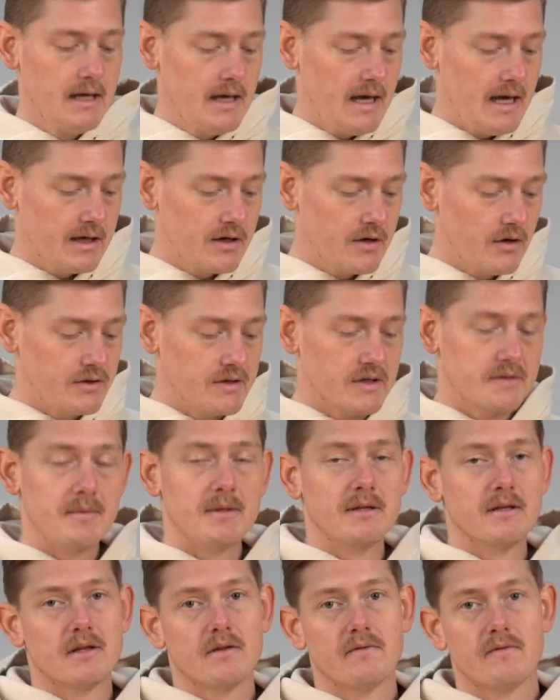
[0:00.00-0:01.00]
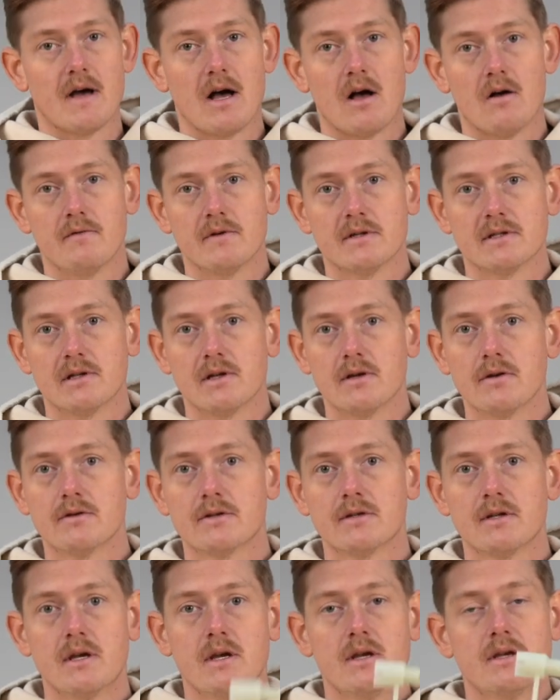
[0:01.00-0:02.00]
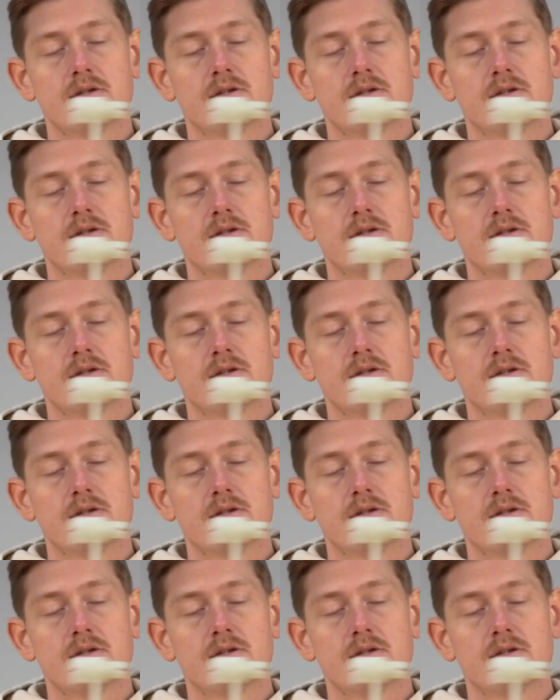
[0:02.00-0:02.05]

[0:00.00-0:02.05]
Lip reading: it could just be that the valve is loose,